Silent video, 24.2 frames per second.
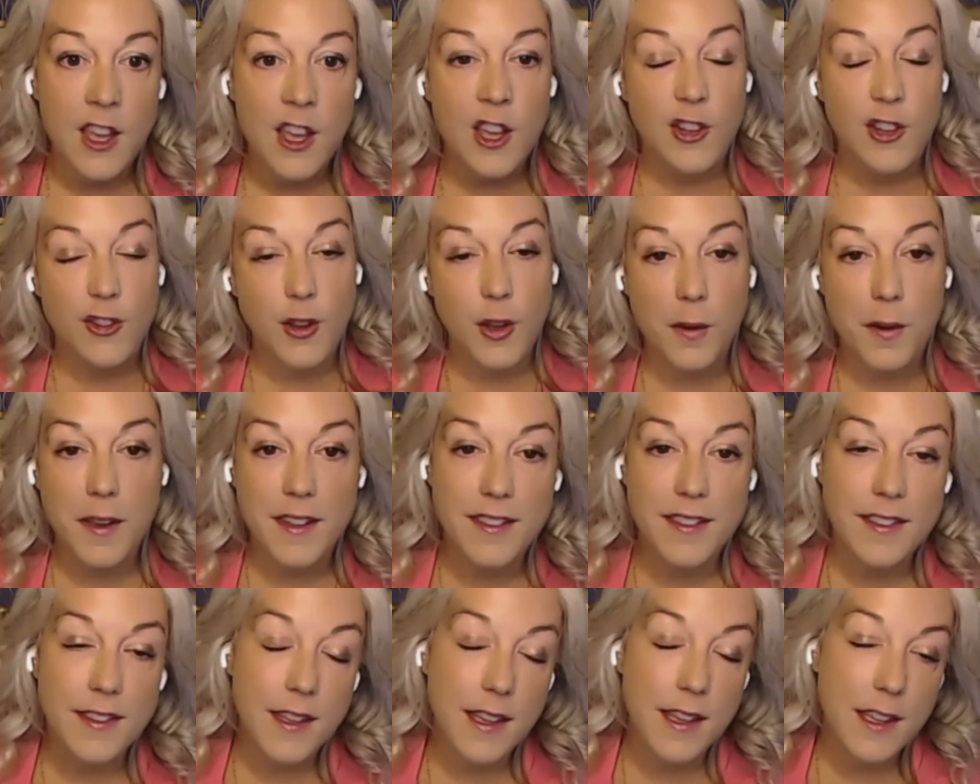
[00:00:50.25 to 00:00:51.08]
So
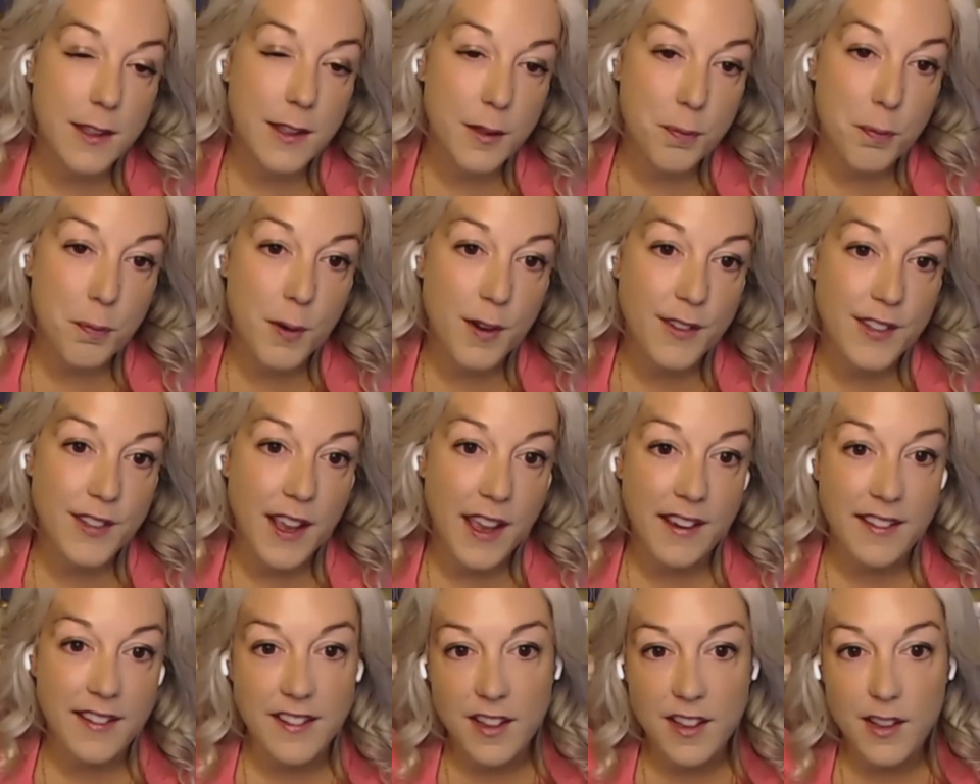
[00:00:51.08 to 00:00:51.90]
it's it's
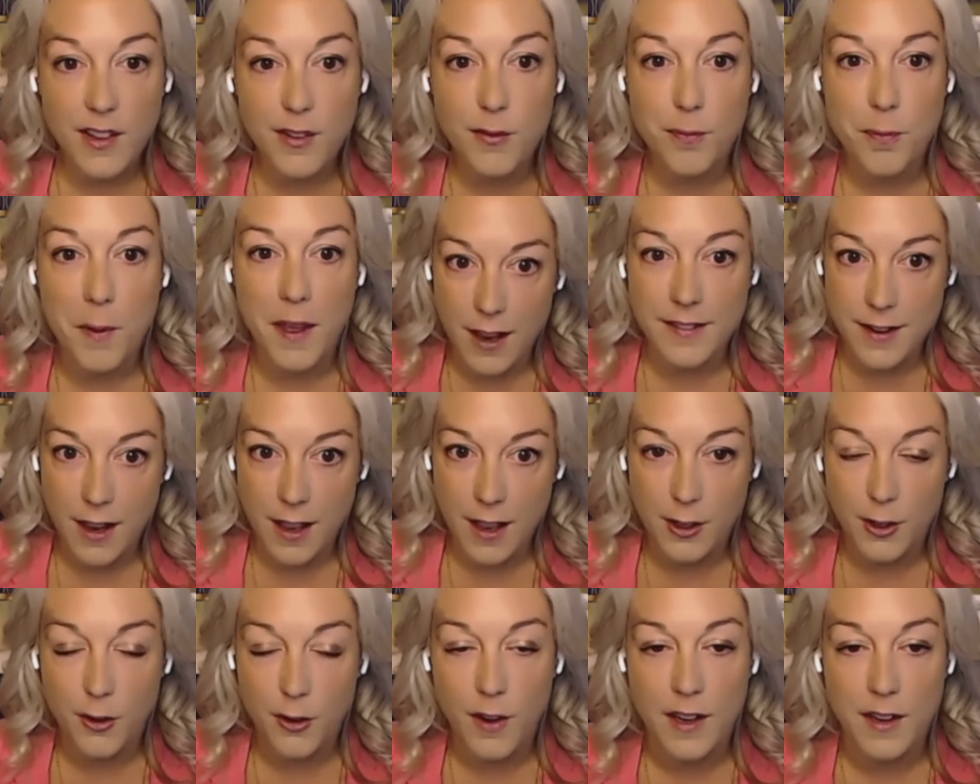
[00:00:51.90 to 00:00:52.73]
protective, but it's
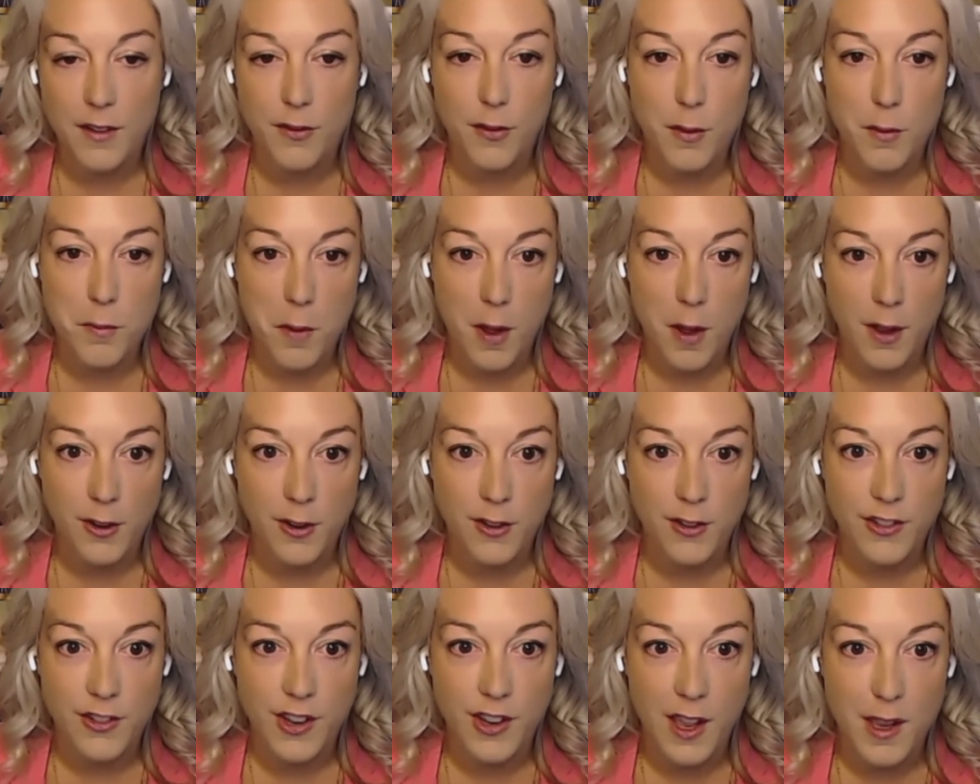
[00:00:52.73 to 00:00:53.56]
not great for modern
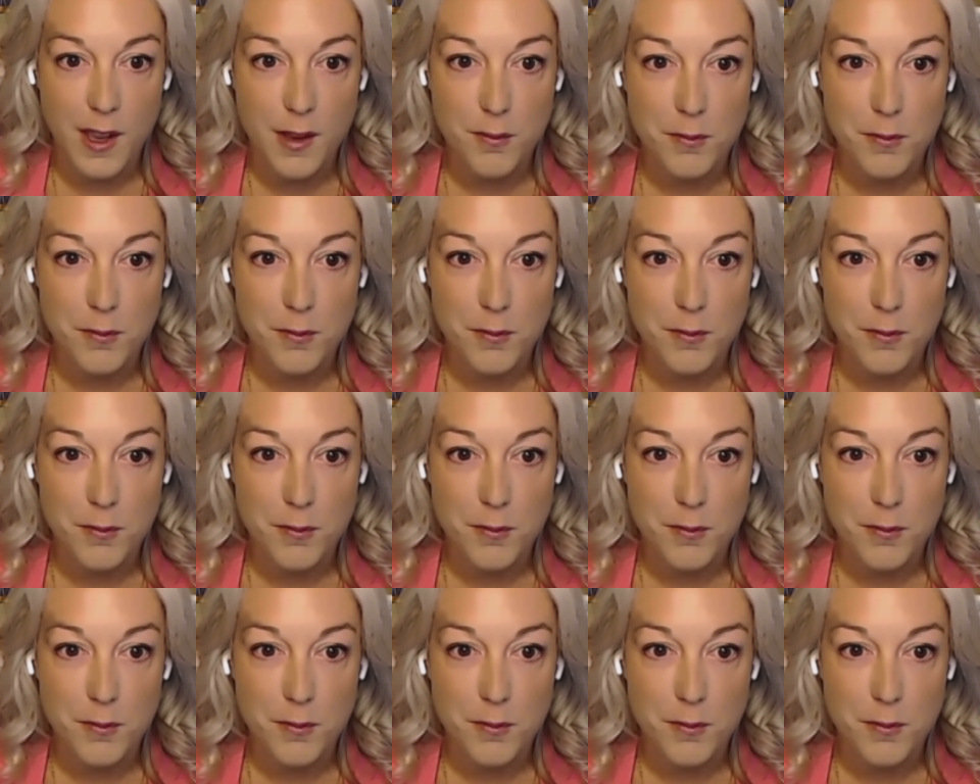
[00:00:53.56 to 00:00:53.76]
times.